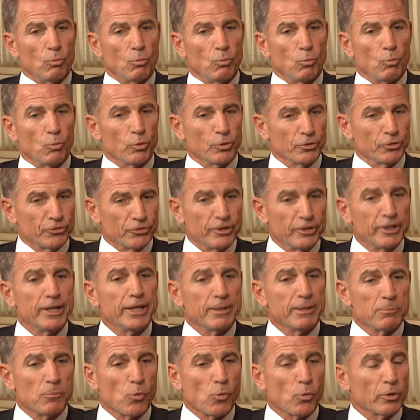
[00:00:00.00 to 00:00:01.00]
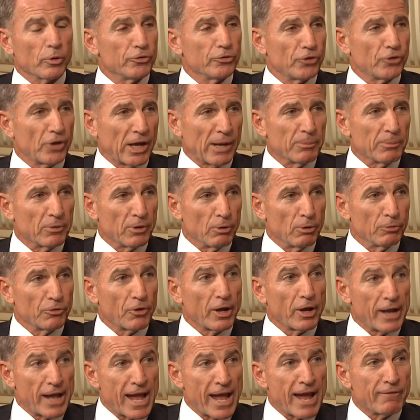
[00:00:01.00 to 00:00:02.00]
we're seeing more job growth
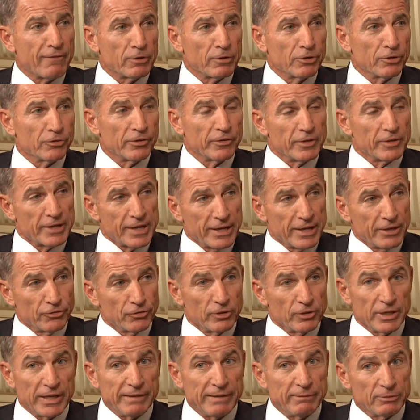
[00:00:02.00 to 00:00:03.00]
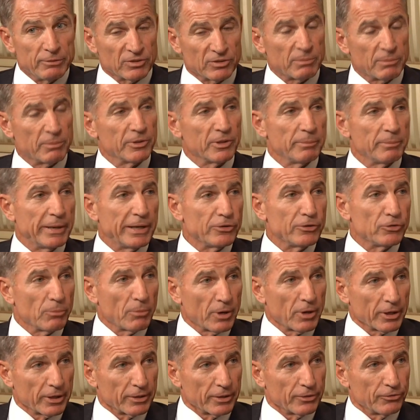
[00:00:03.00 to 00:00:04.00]
on average than the nation, even some of the major
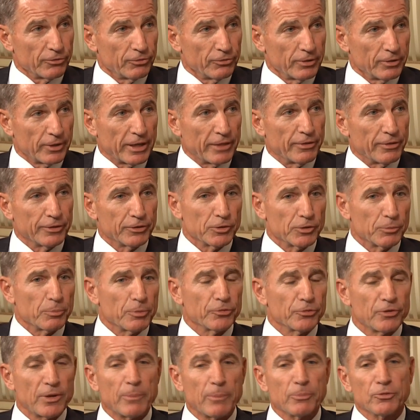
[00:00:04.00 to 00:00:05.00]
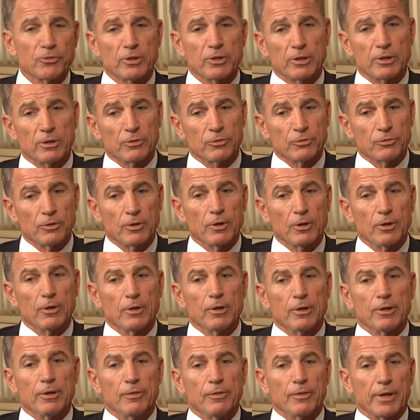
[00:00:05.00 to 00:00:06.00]
markets. And I think the perception is
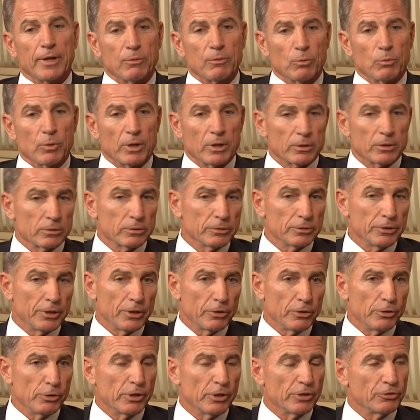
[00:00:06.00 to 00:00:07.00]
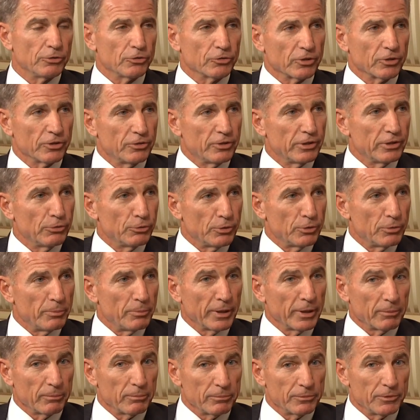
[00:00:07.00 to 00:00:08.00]
that, you can just continue to
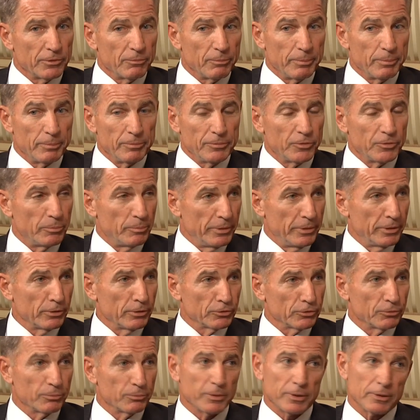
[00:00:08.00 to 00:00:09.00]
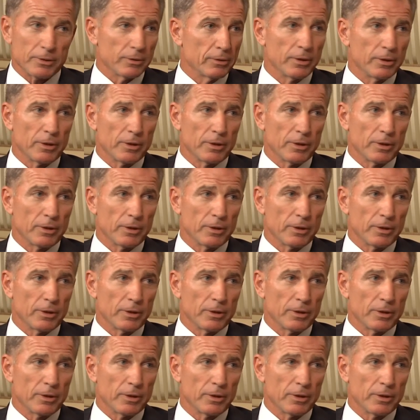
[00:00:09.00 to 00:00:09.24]
build. But,